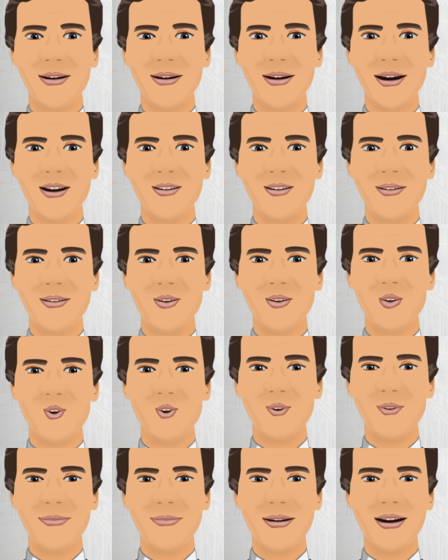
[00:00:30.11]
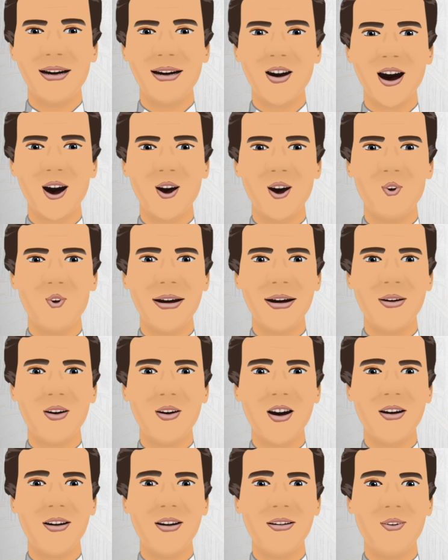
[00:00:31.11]
Air pollution has always
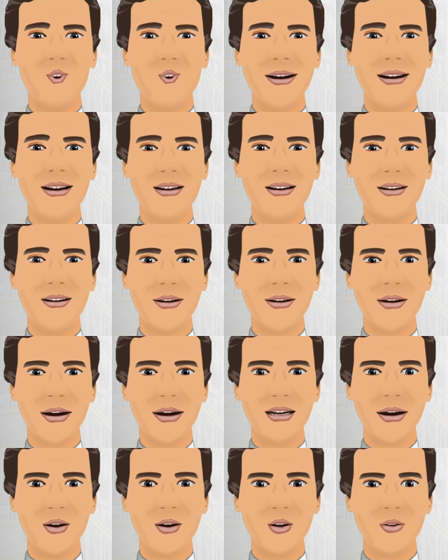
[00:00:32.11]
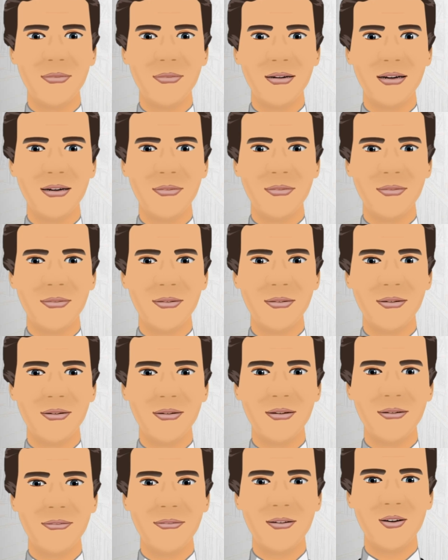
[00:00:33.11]
accompanied civilizations.
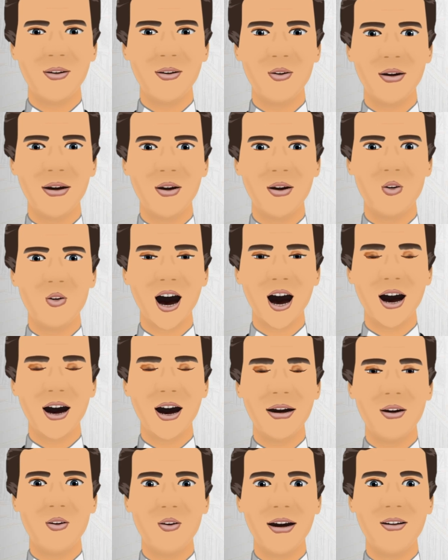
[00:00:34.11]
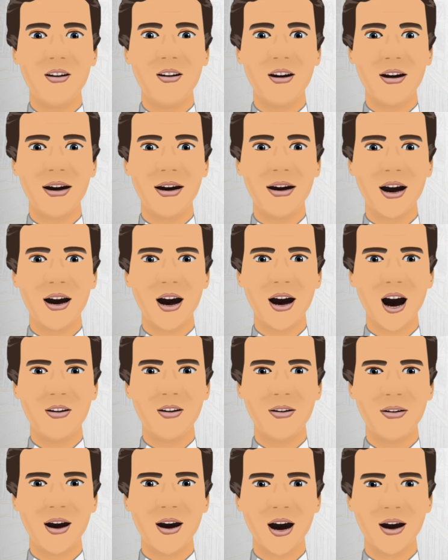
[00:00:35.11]
Pollution started from
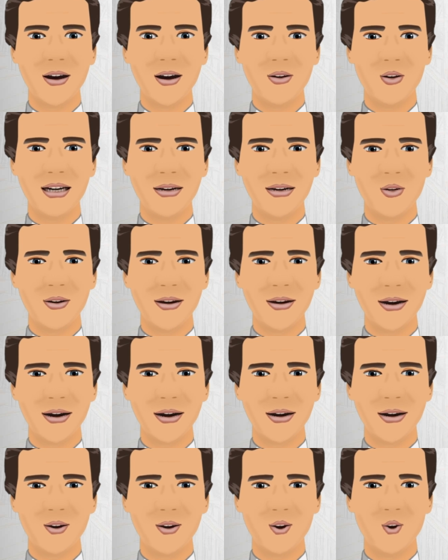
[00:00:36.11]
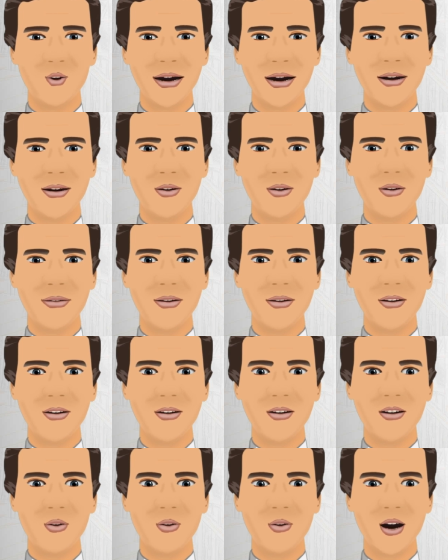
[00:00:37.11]
prehistoric times when man created the
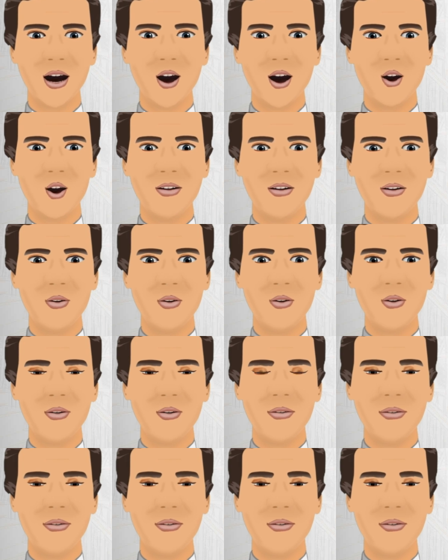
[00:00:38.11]
first fires.